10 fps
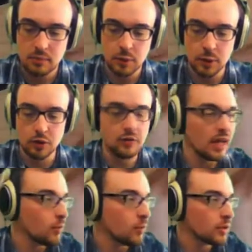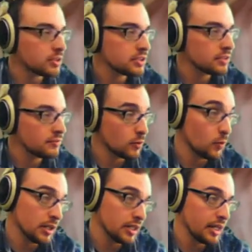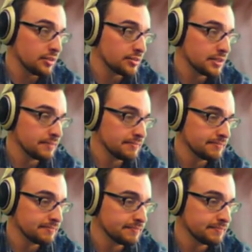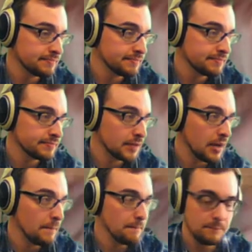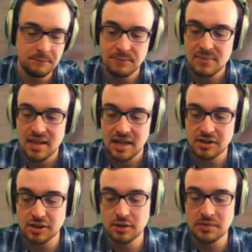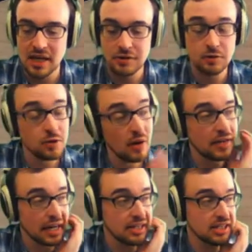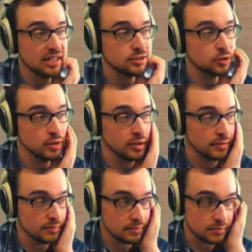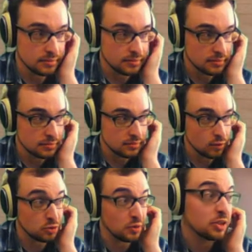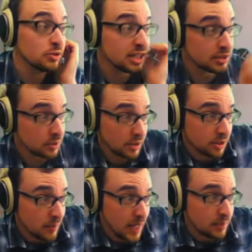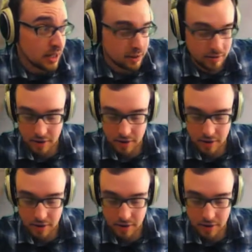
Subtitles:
Prove that it works for 1 case. Okay? And assume that if you do have a case that's true, which we do secretly in our back pocket,